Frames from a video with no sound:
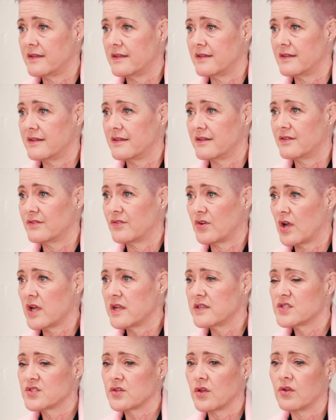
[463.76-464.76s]
Yeah.
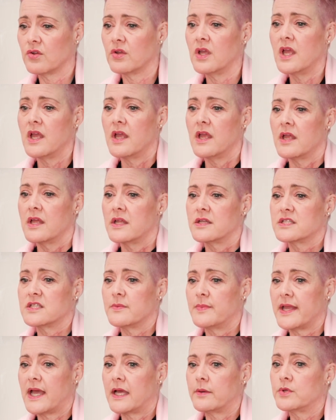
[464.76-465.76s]
Right? So,
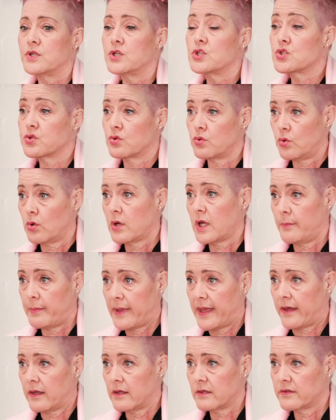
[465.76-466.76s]
to be able to talk
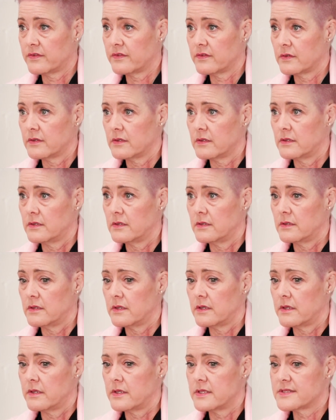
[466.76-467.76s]
about
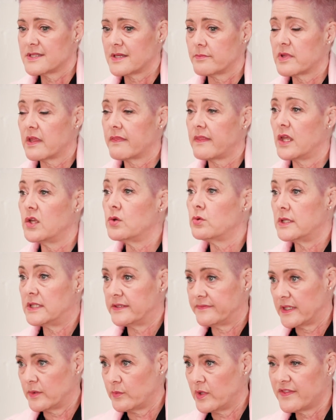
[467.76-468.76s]
something that you're
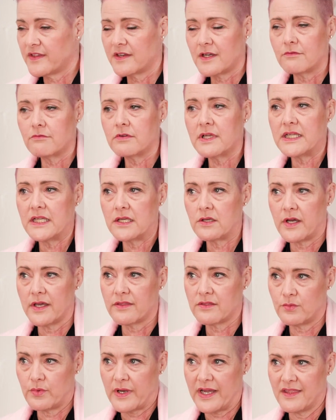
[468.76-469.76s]
living with. And I really
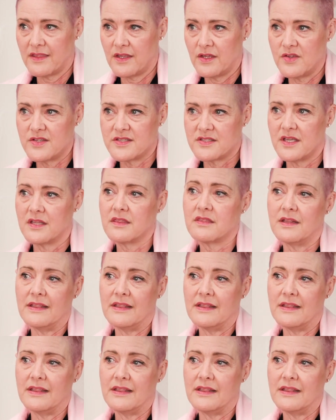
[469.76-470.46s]
like the way that you said